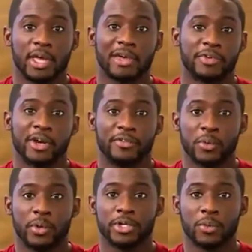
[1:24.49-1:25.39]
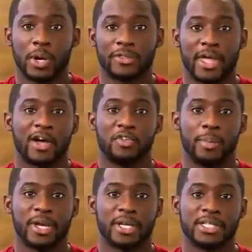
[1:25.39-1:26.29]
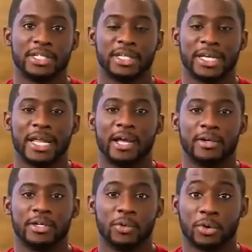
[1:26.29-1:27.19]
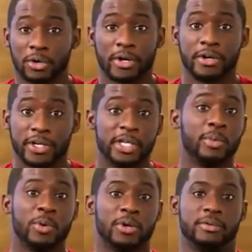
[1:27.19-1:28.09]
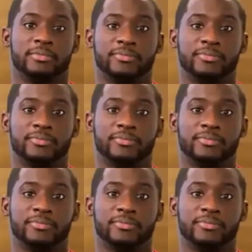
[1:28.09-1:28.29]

Have you ever wondered why the alphabet isn't laid out in order on your keyboard?